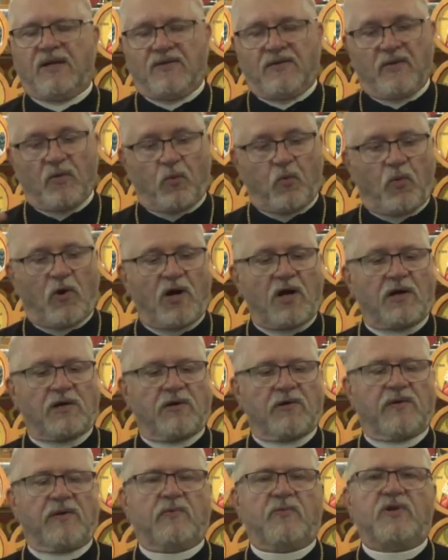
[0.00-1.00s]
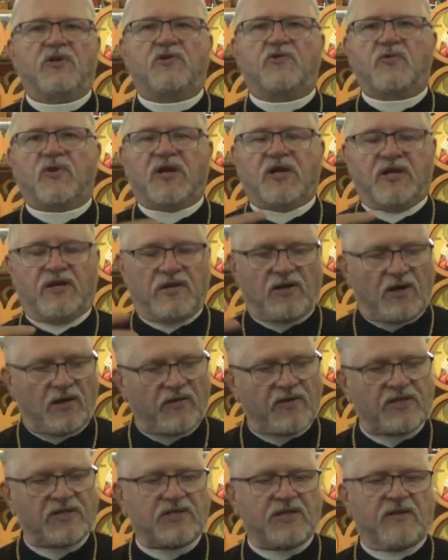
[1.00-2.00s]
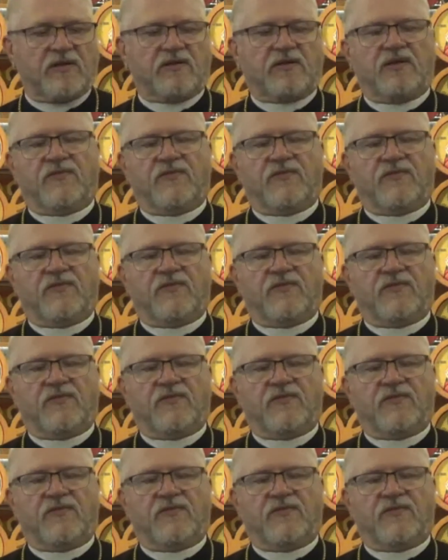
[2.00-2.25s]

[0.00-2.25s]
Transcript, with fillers: and the water that we drink and all these other